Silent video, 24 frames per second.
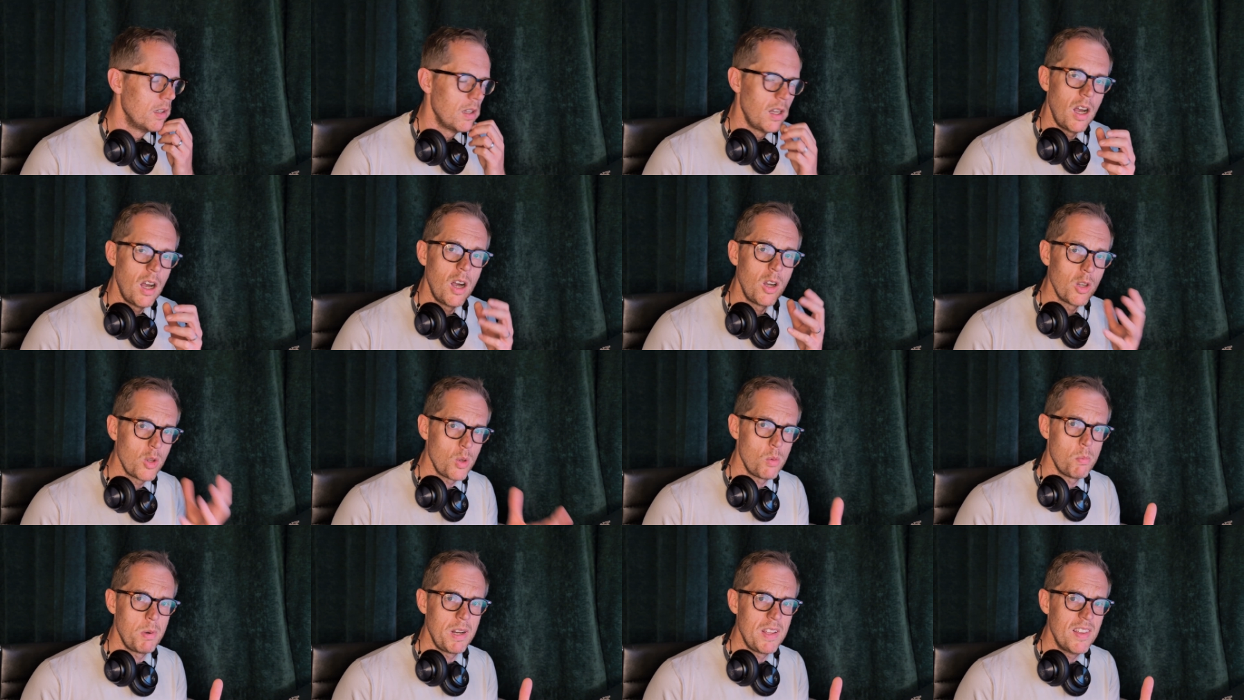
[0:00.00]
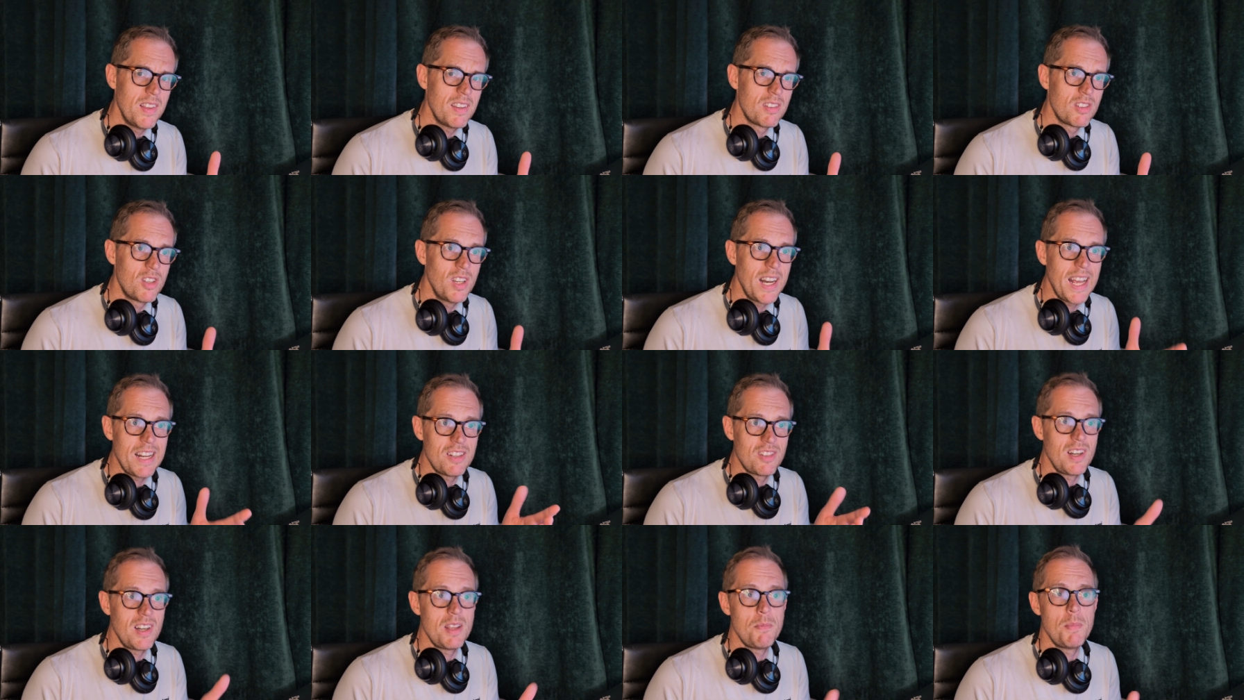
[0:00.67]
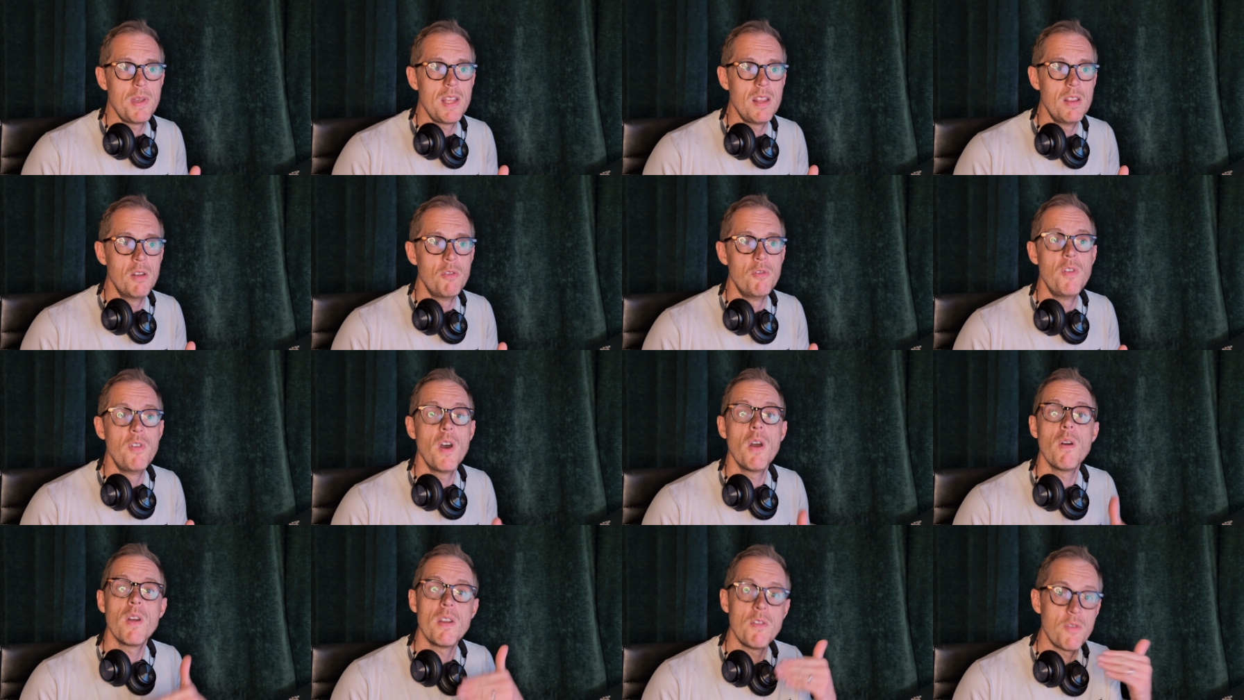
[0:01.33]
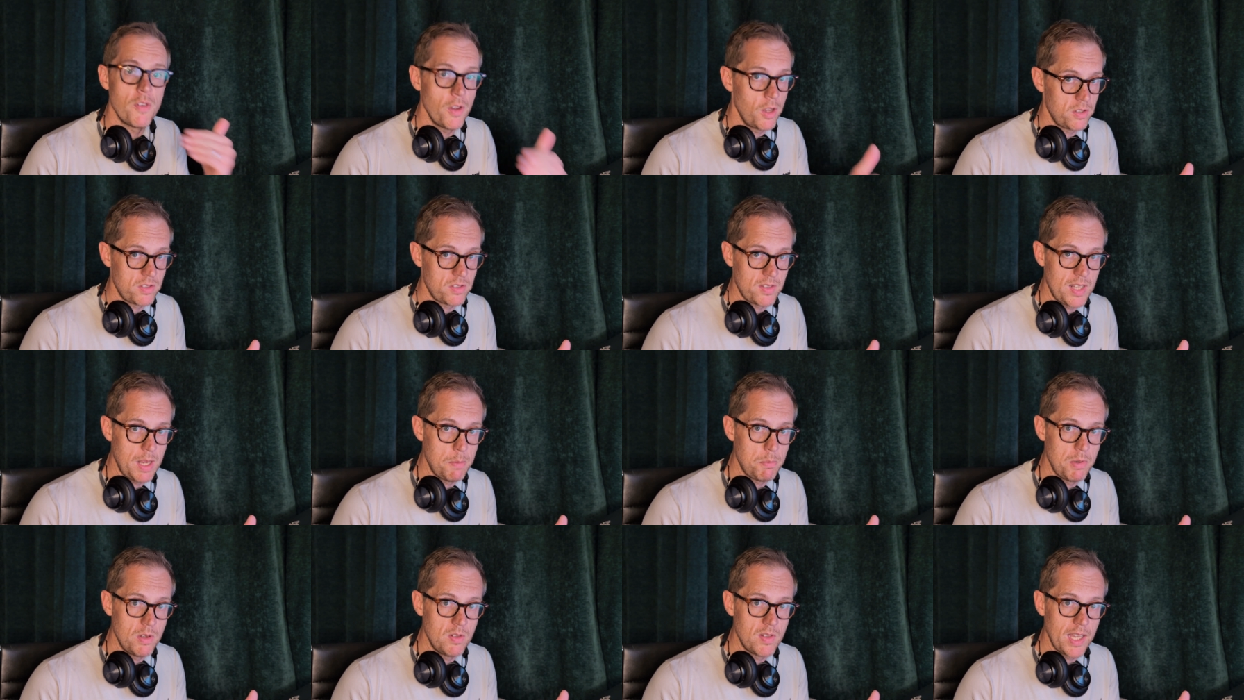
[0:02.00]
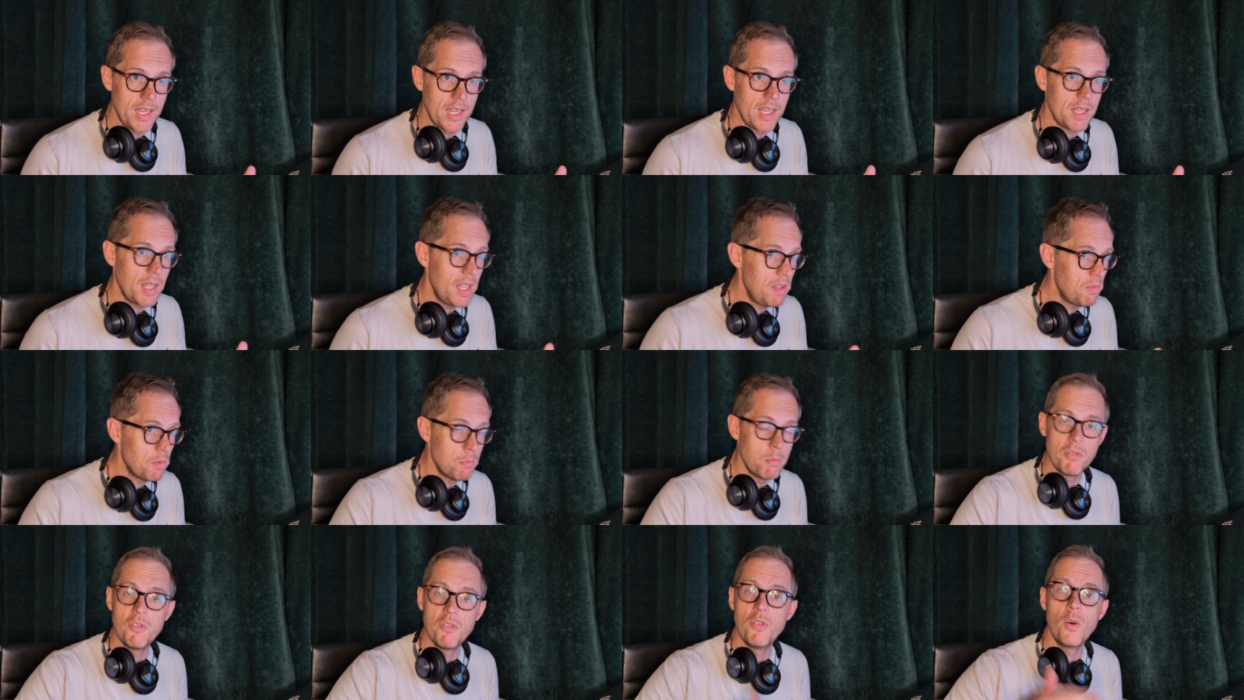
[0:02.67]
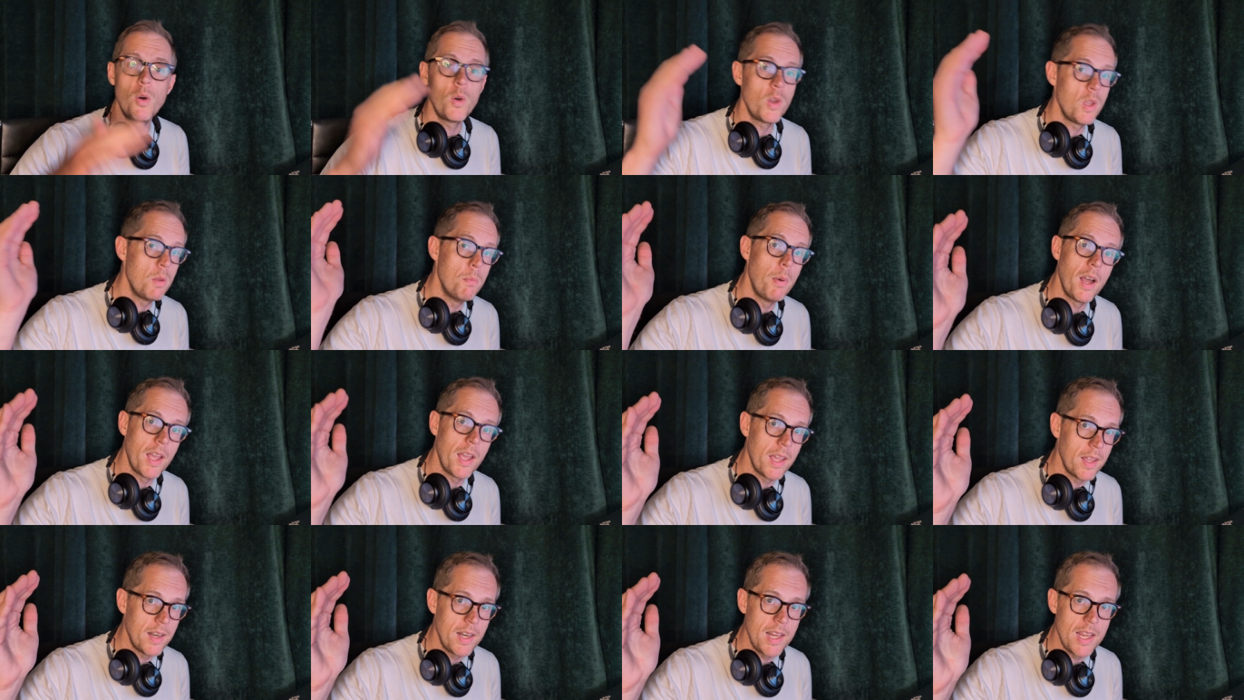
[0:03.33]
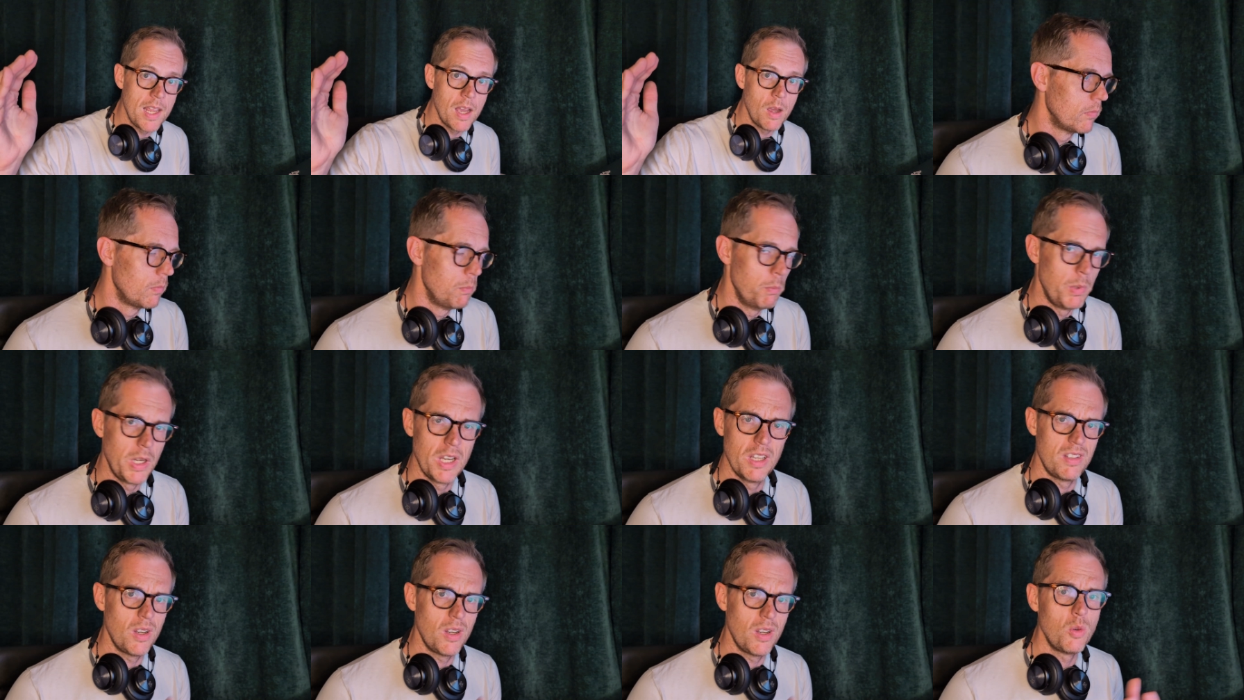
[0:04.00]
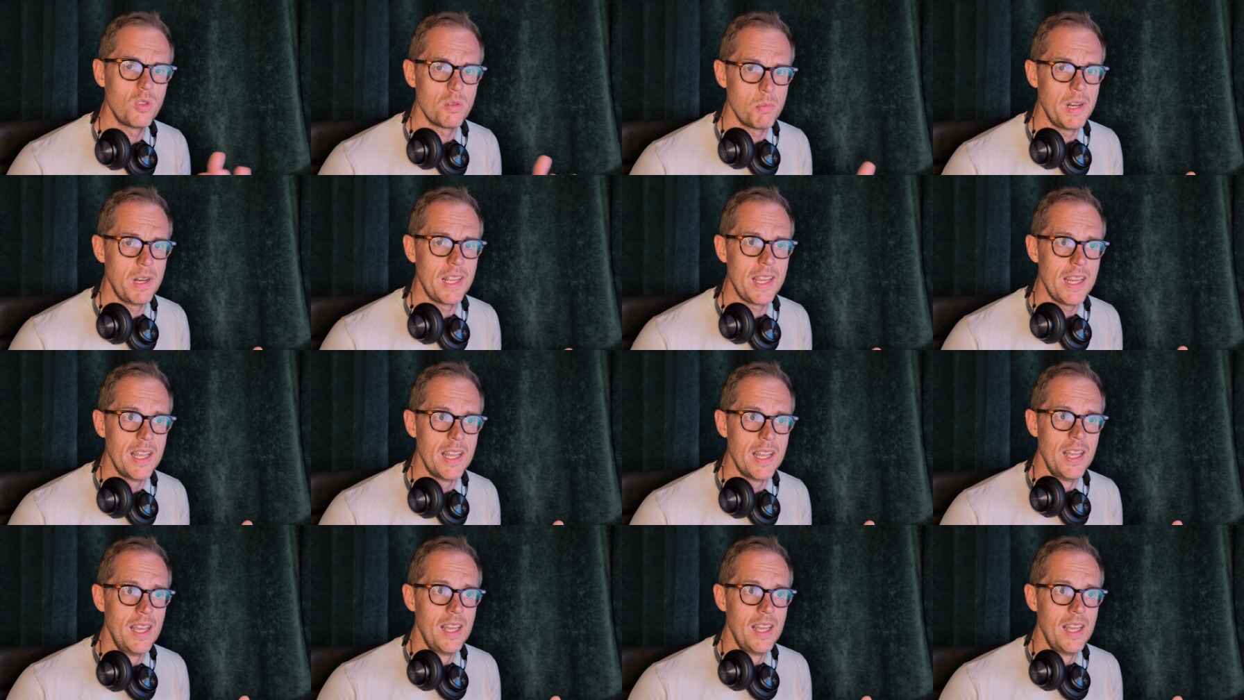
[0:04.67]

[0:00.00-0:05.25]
Arguably, this could actually be the very first step you take, even before you buy a Neo, because ultimately,